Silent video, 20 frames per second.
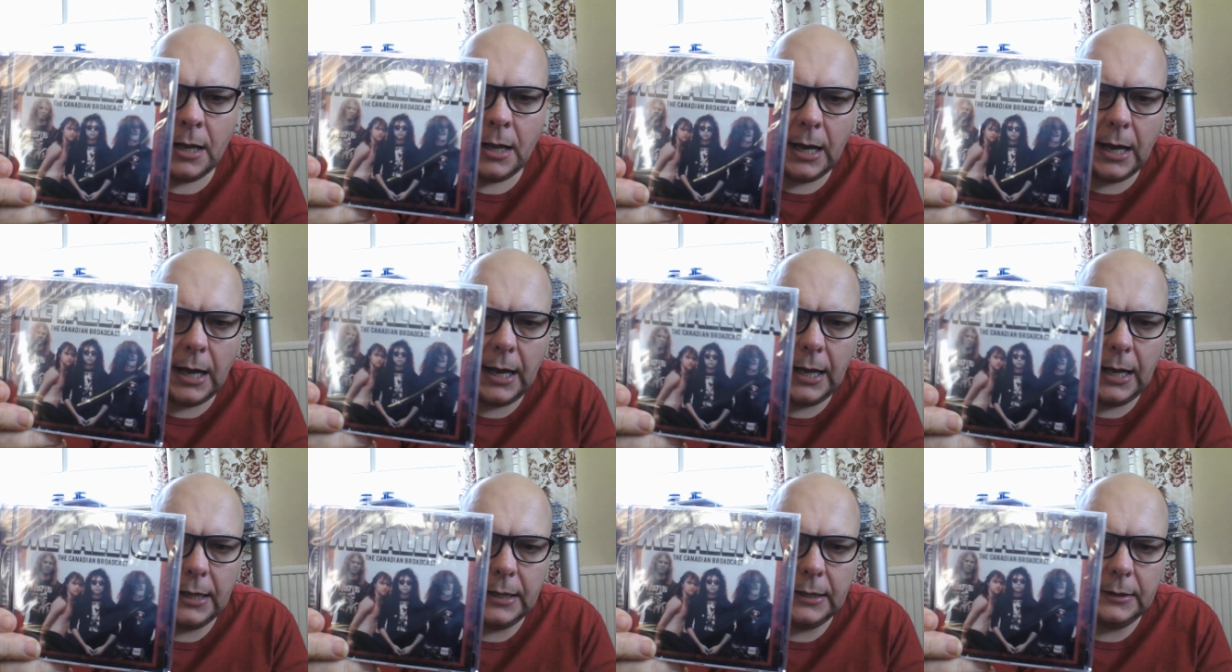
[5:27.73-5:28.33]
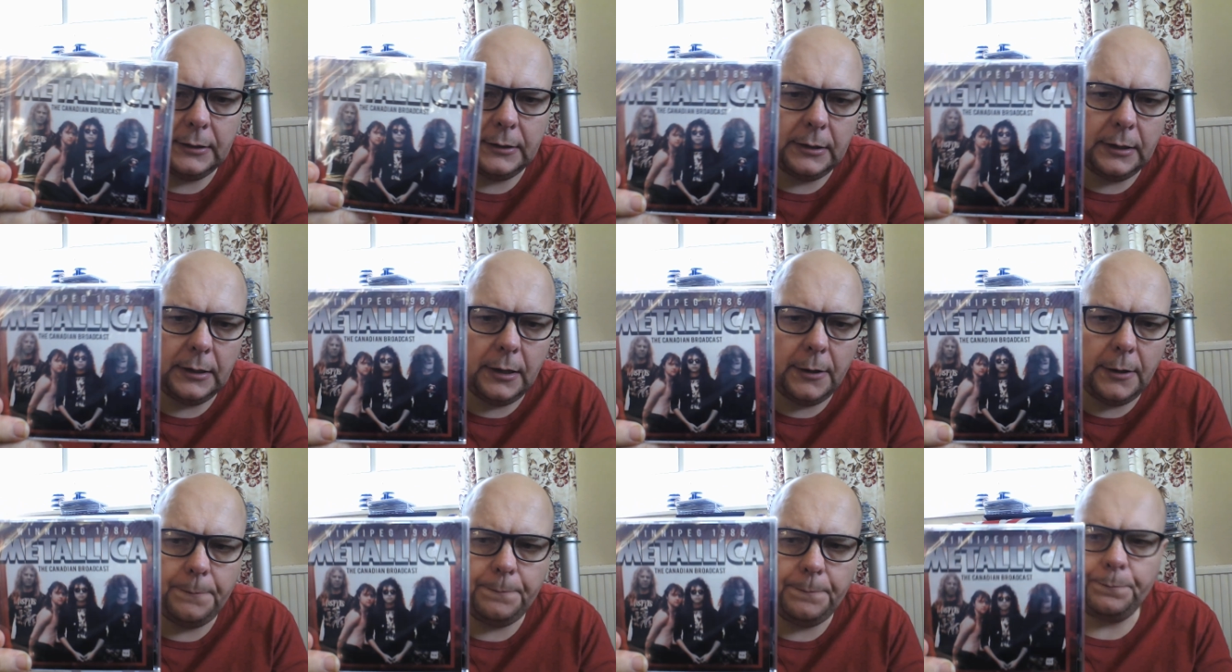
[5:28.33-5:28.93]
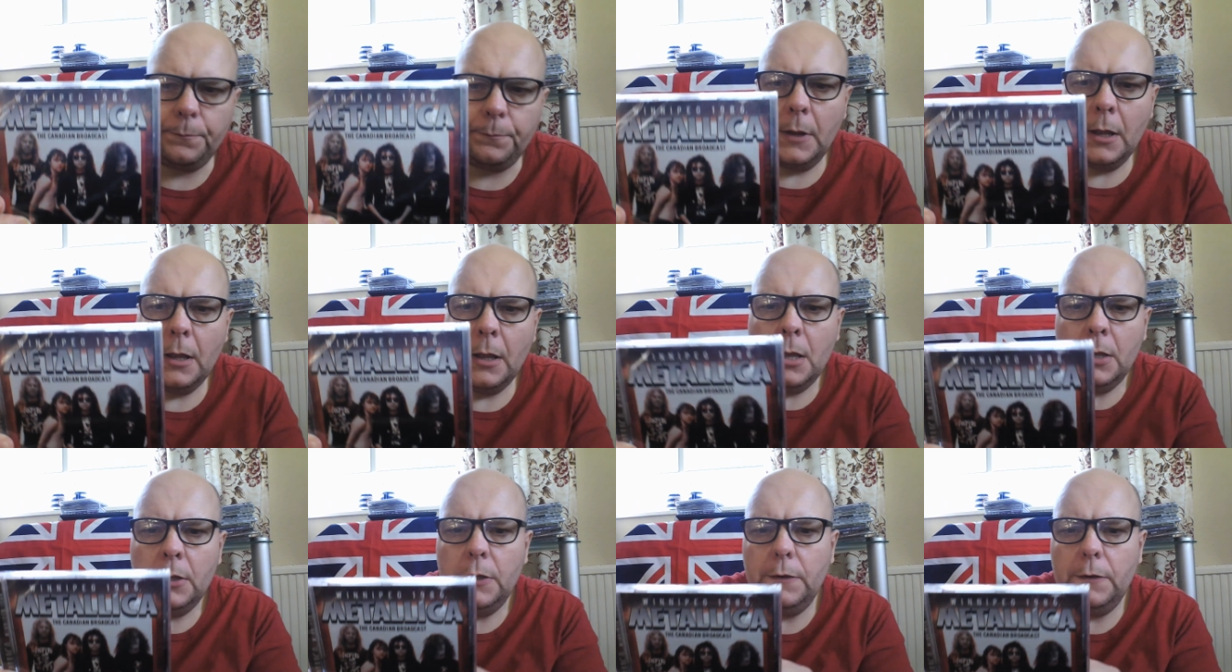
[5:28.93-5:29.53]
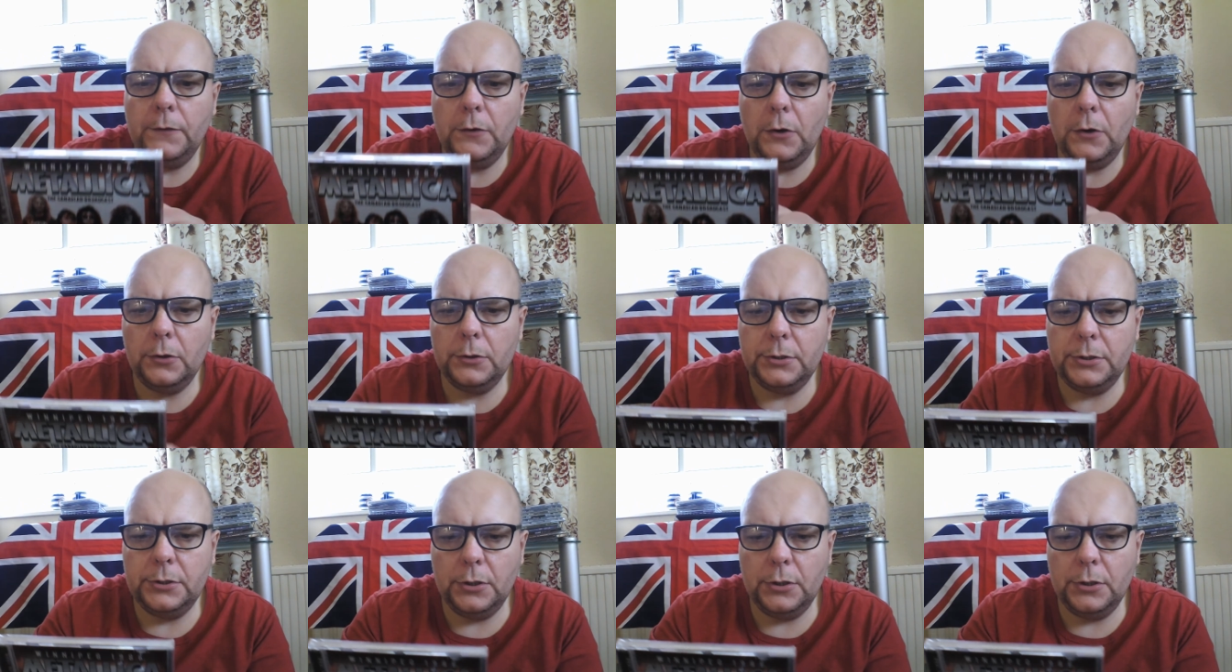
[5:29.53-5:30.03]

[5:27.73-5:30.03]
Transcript: And you've got